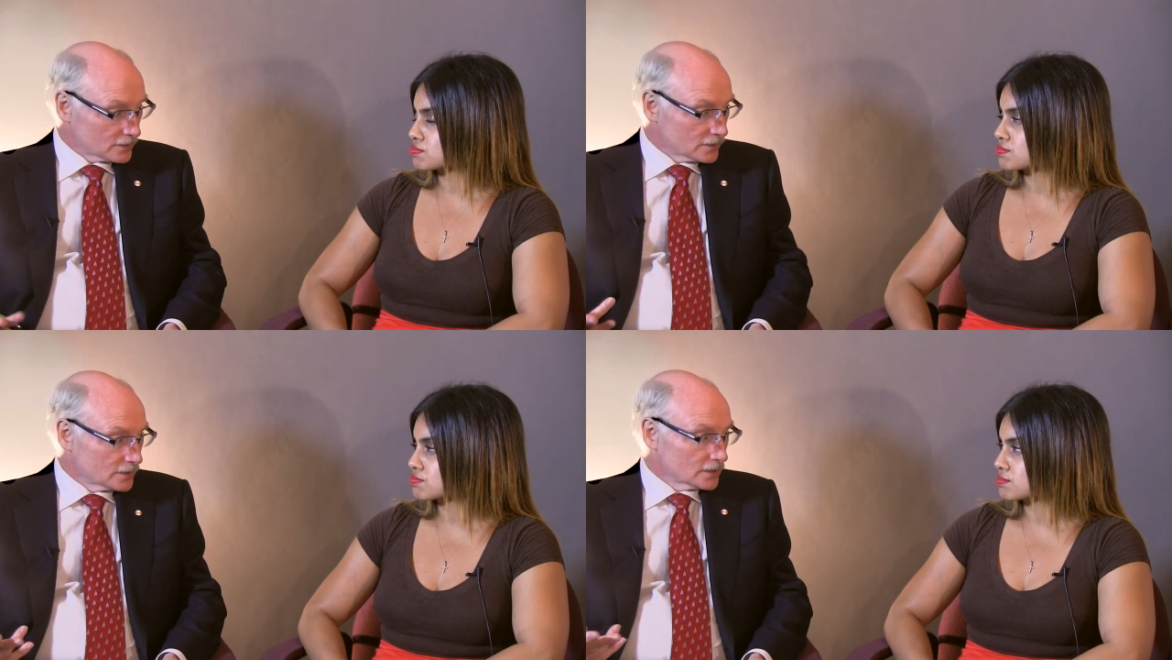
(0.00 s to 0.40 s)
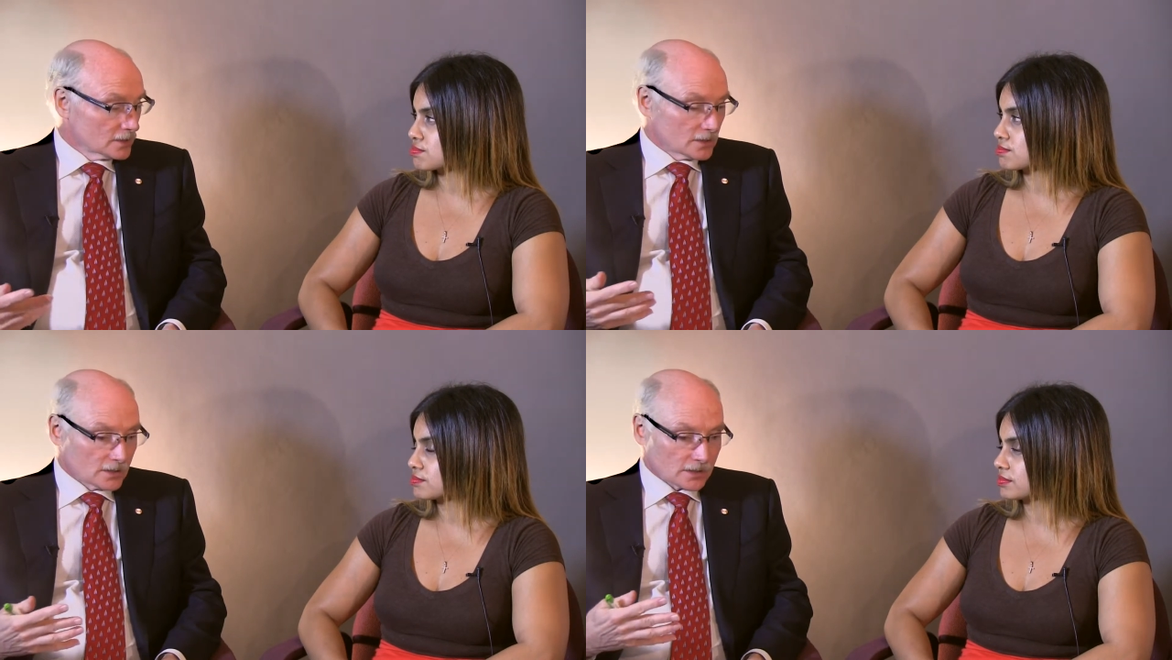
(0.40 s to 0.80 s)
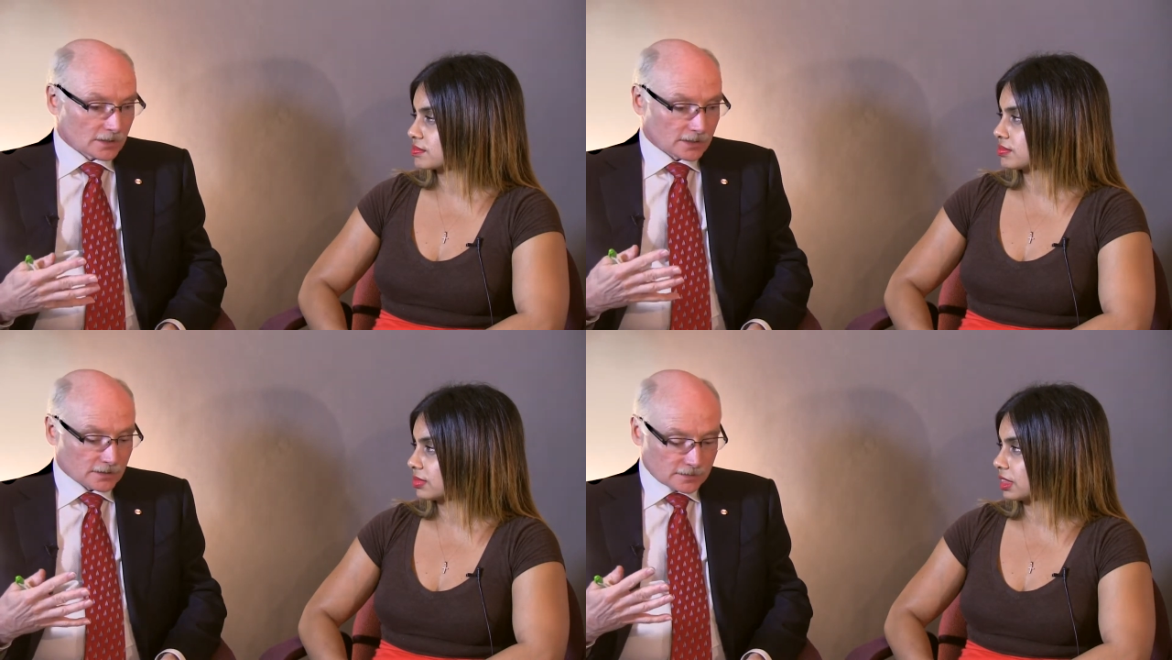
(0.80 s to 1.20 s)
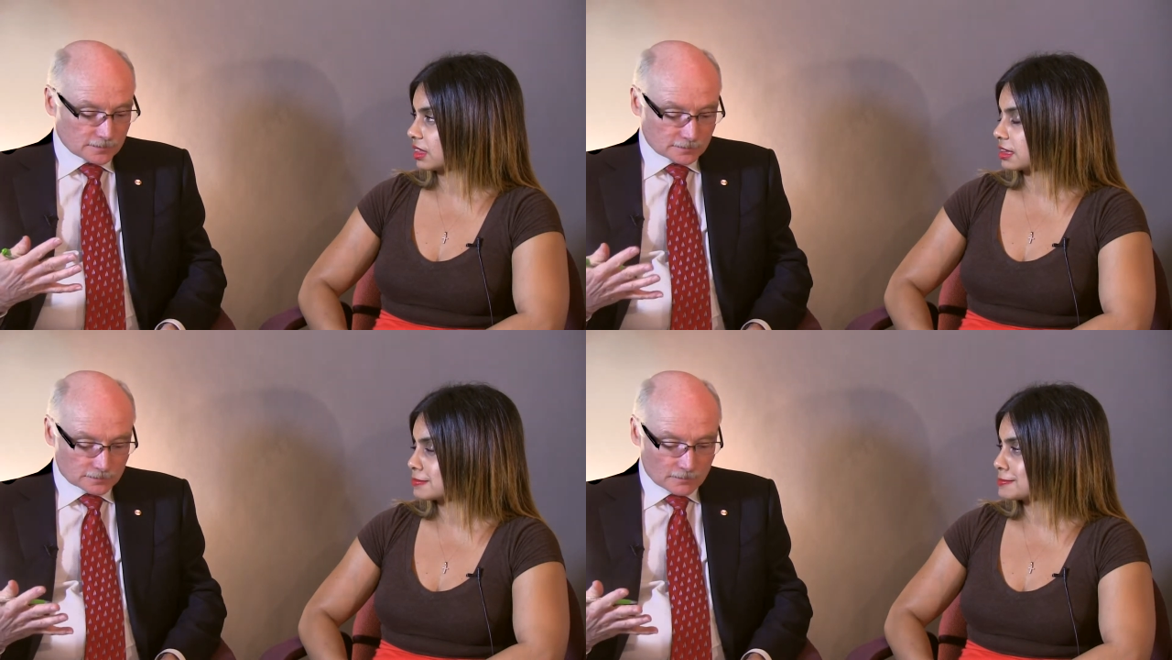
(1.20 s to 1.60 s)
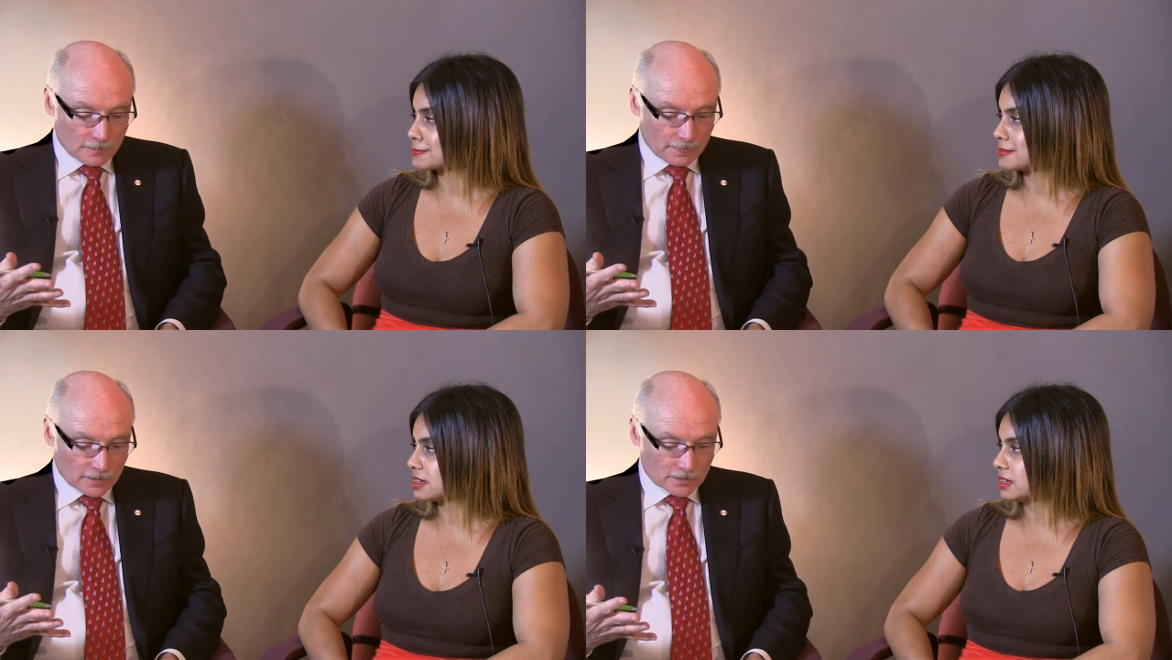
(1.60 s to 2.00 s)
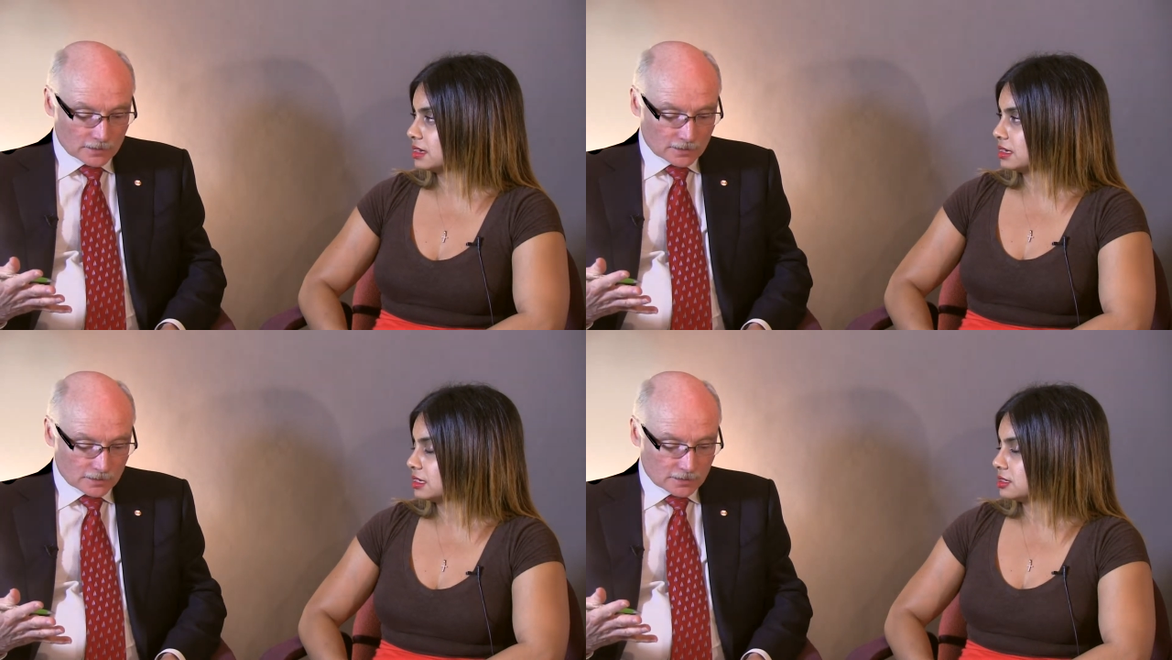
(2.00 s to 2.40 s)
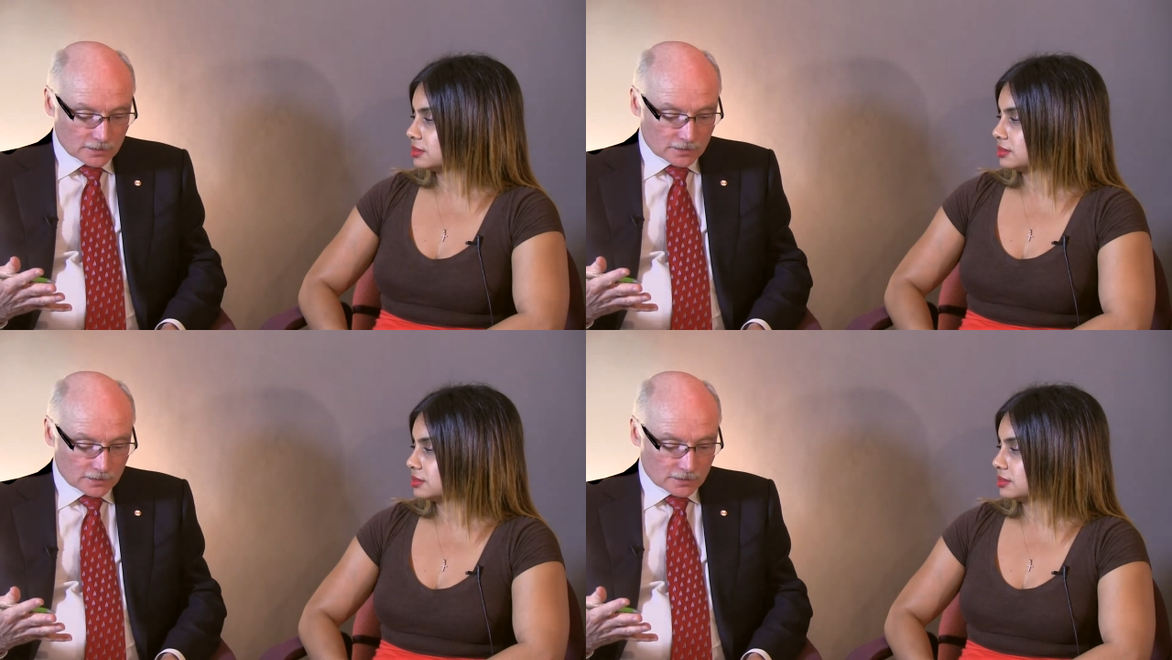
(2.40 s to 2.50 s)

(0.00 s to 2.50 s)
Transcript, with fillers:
Speaker 1: Mm. Um, that